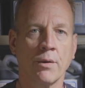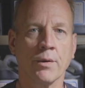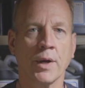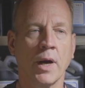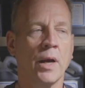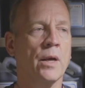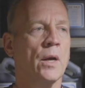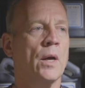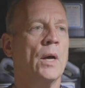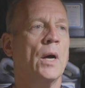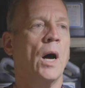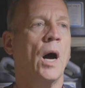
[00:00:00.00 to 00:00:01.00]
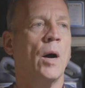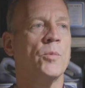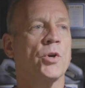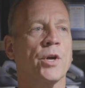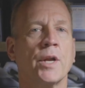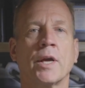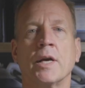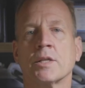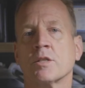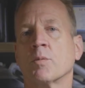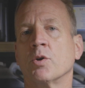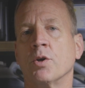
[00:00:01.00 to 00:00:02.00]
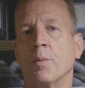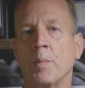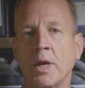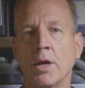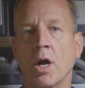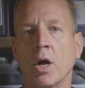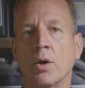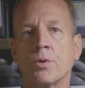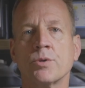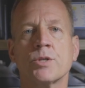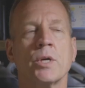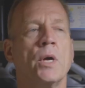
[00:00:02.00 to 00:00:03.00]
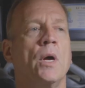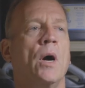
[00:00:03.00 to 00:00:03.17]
Okay, you're going to get some good aminos.